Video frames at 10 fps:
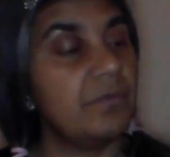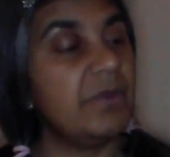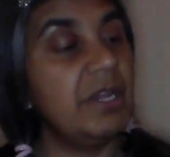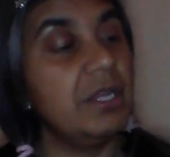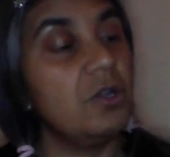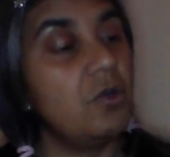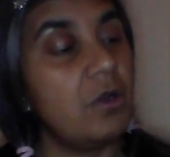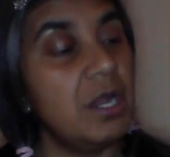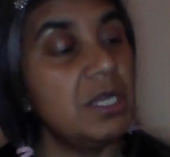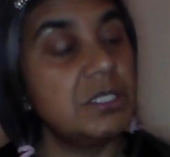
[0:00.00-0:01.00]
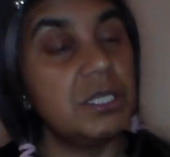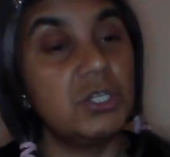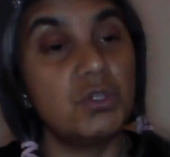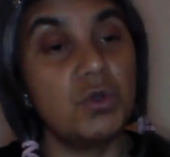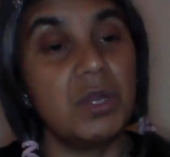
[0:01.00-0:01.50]
Feeling in grace,
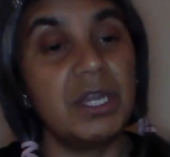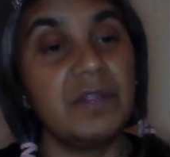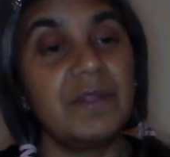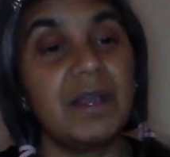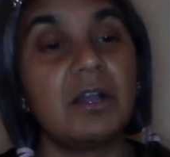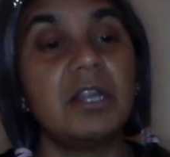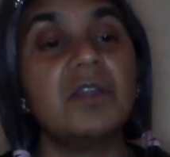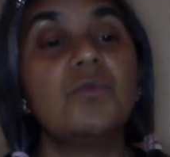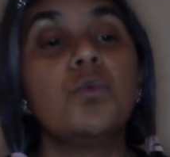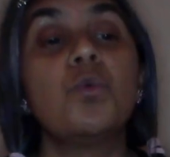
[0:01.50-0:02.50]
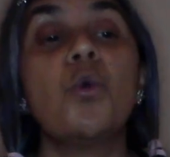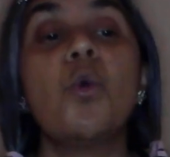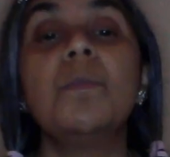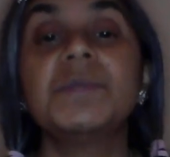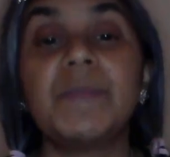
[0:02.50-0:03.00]
enjoying in kind of
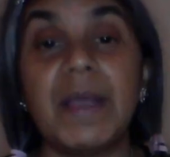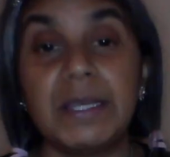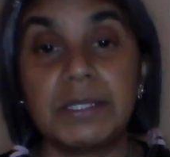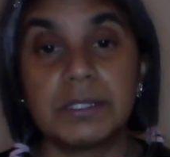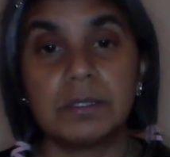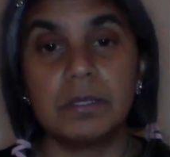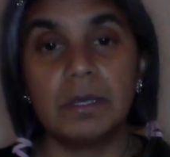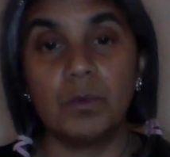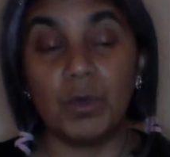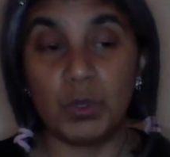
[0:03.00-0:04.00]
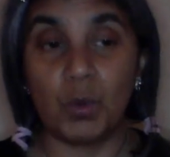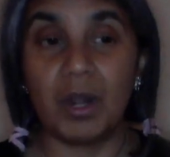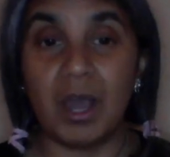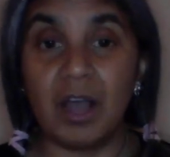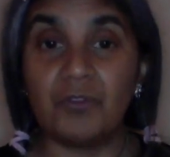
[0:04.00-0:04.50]
warm space where you're
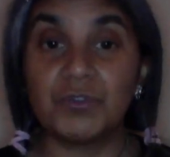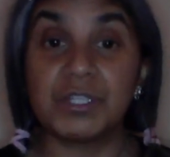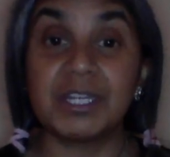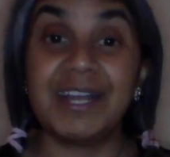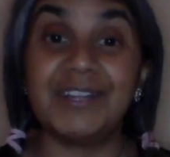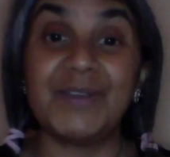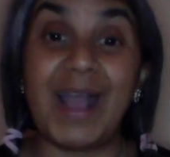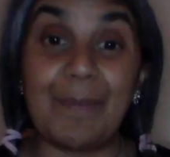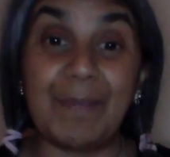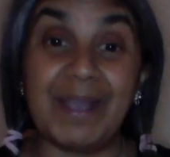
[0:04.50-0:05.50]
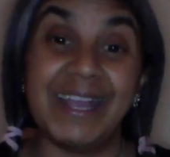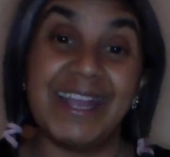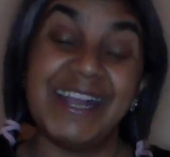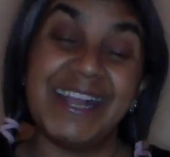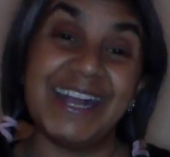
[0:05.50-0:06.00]
loved and you're happy
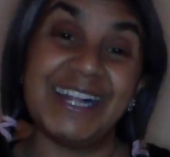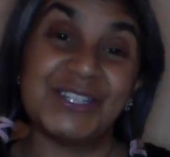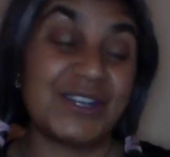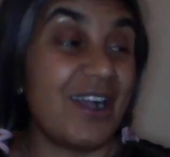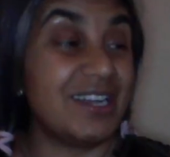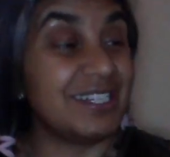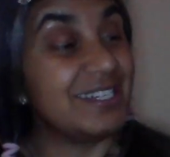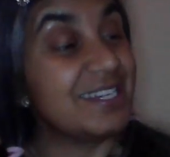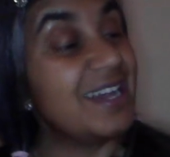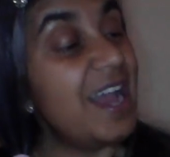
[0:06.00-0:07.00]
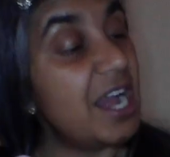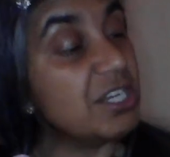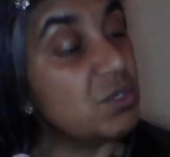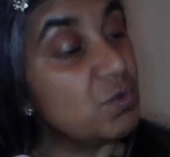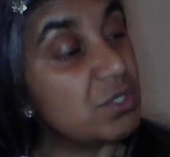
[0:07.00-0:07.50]
and you're guided.
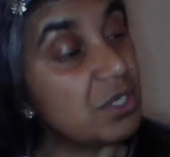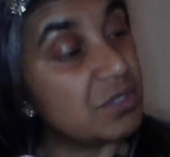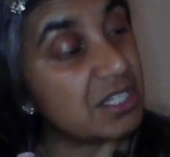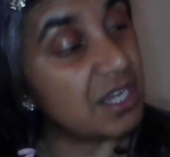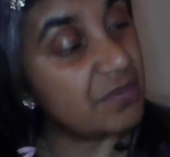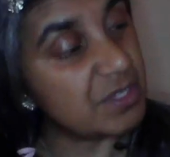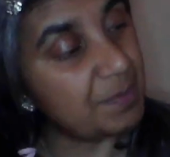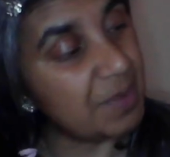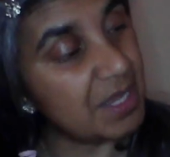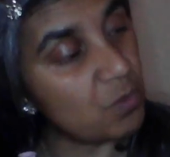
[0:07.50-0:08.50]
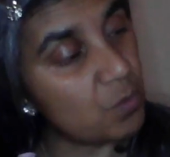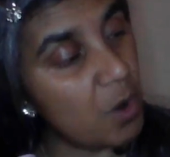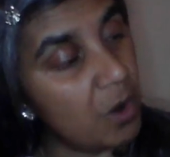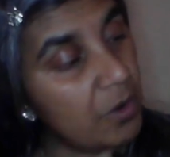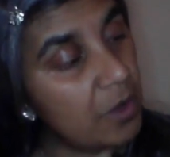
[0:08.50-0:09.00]
And you also deserve to be the
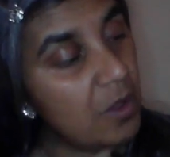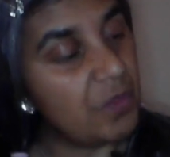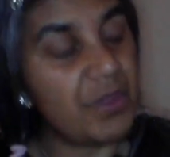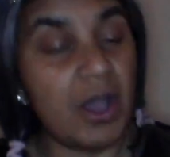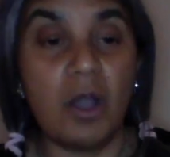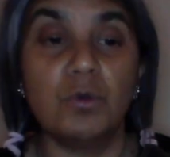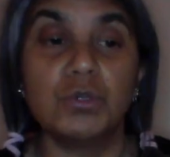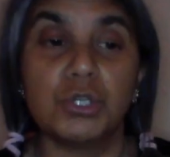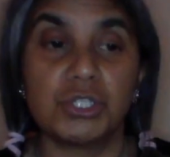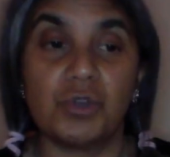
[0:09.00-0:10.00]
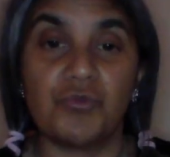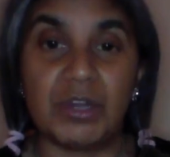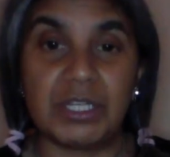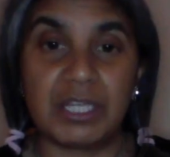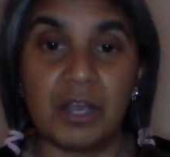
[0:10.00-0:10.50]
one that holds your
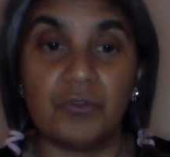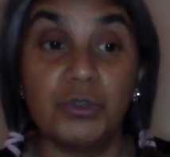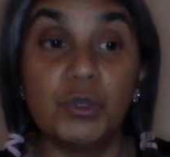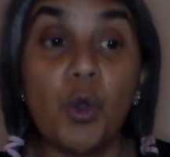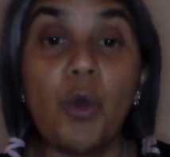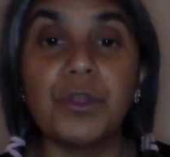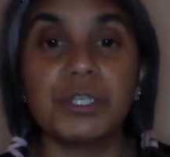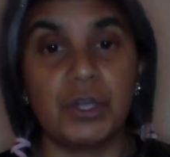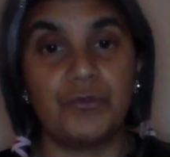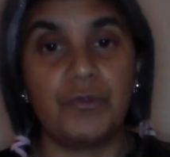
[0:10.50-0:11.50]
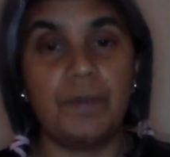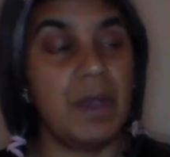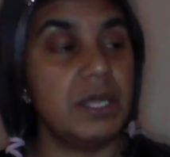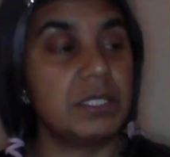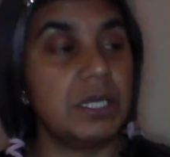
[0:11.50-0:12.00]
sovereign self. You're the sovereign
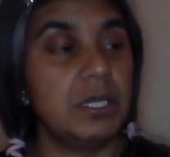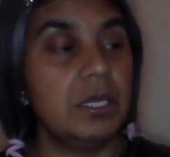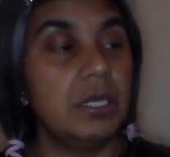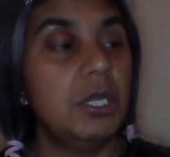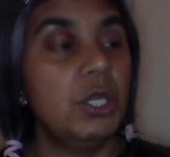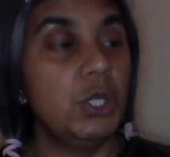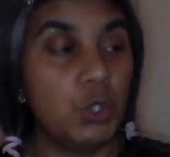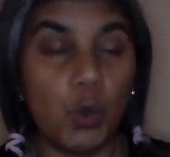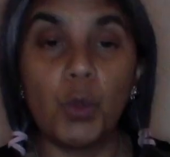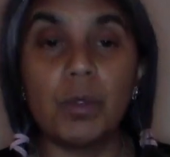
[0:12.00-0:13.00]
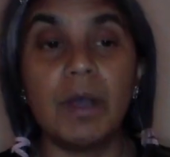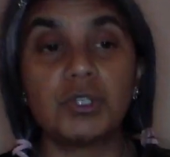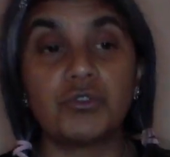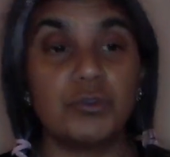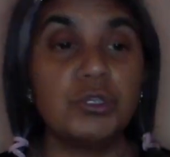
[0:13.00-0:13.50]
person. You're the
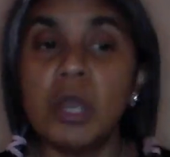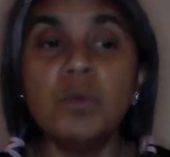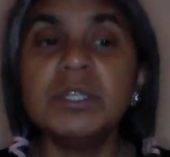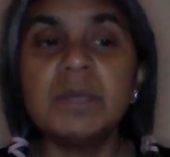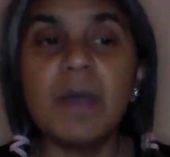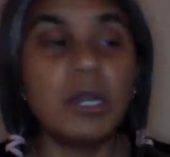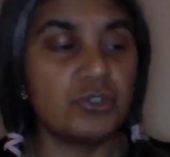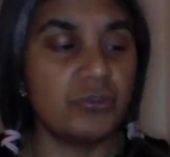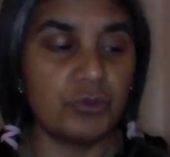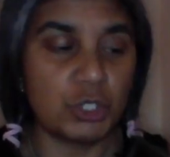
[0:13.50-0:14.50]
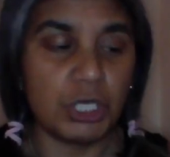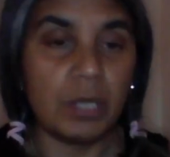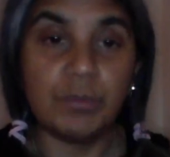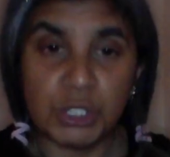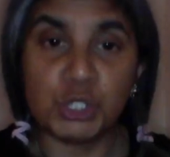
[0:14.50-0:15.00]
master of your... No one's the master of your
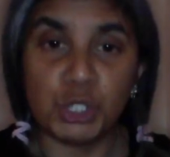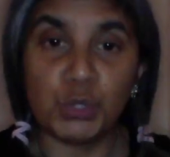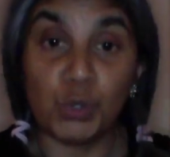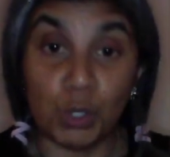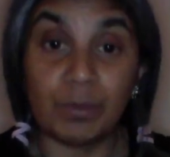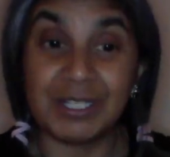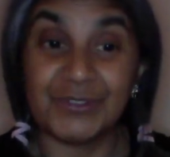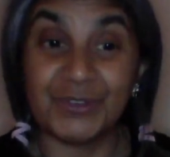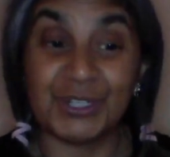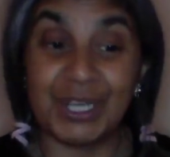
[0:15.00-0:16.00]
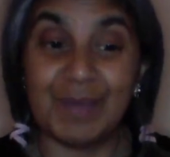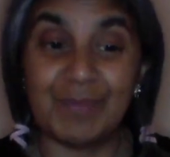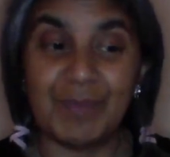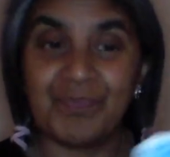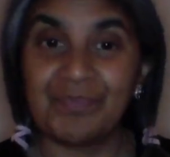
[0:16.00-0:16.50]
ship. Just you. You're the master of your ship.